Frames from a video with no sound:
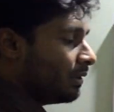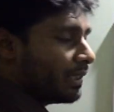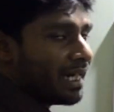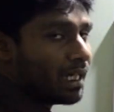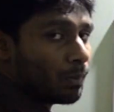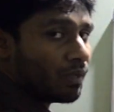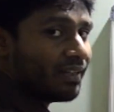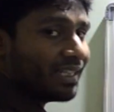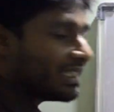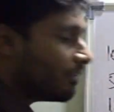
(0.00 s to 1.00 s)
day, number of
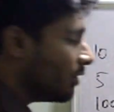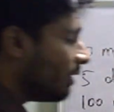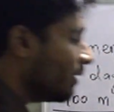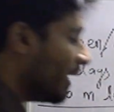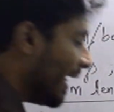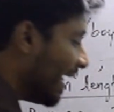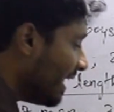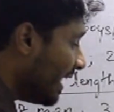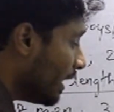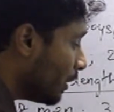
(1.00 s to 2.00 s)
days they work,
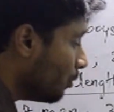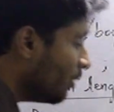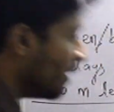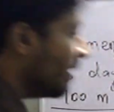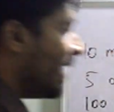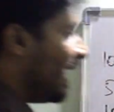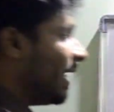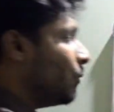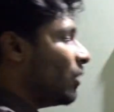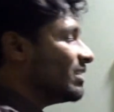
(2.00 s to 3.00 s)

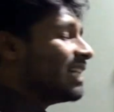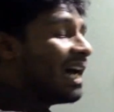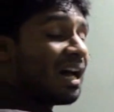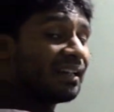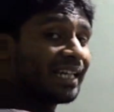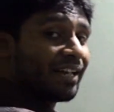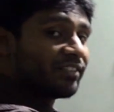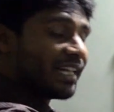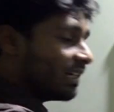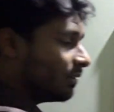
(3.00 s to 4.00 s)
again what's the hour they have
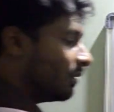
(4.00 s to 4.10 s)
taken.